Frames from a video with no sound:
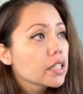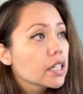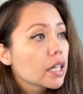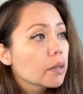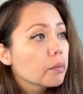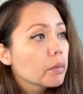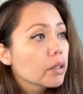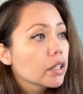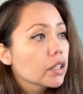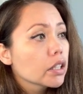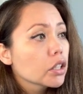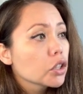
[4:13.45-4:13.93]
I
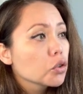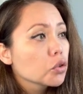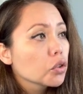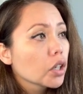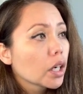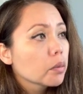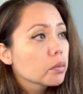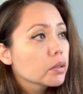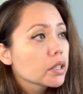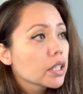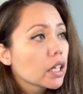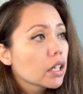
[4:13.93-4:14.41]
made this
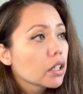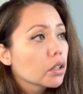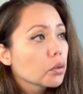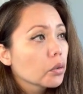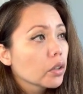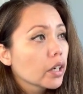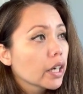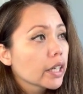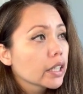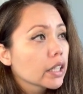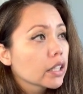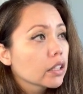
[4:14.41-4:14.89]
drop down
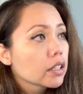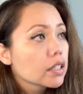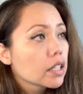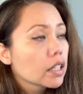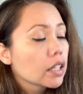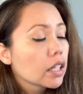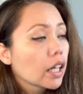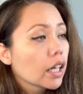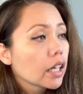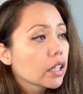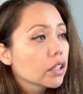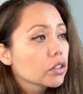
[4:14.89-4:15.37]
where I can
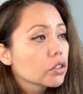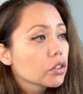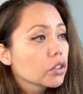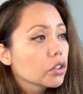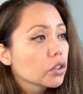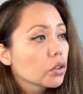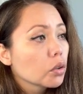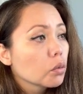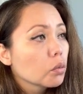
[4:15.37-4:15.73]
select, you know,